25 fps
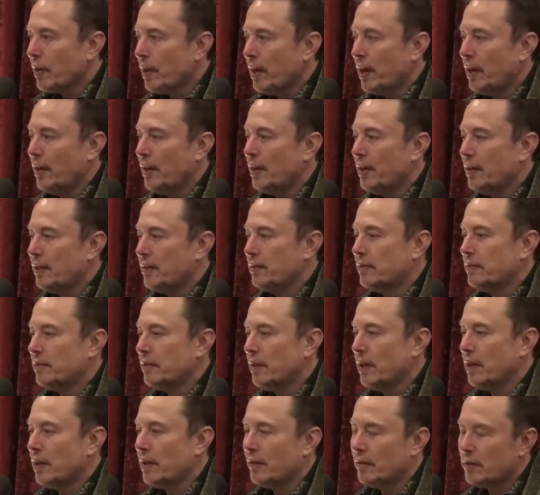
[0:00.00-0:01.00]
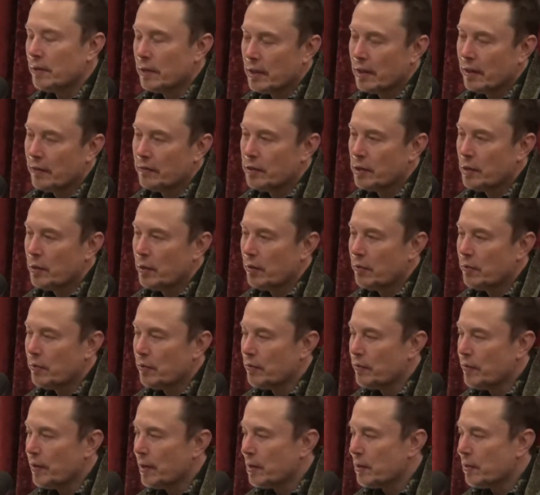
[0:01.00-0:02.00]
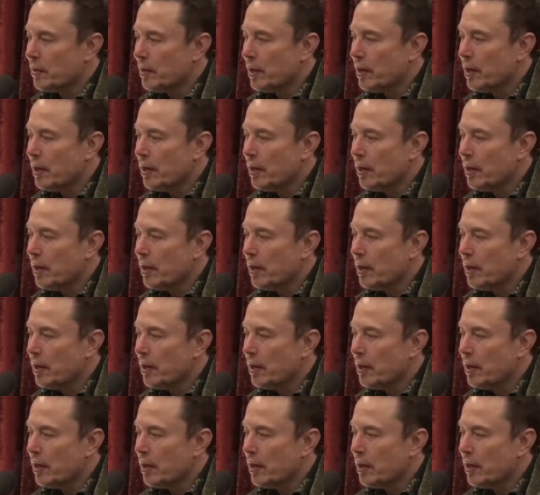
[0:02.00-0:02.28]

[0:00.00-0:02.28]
And it comes that way from the factory.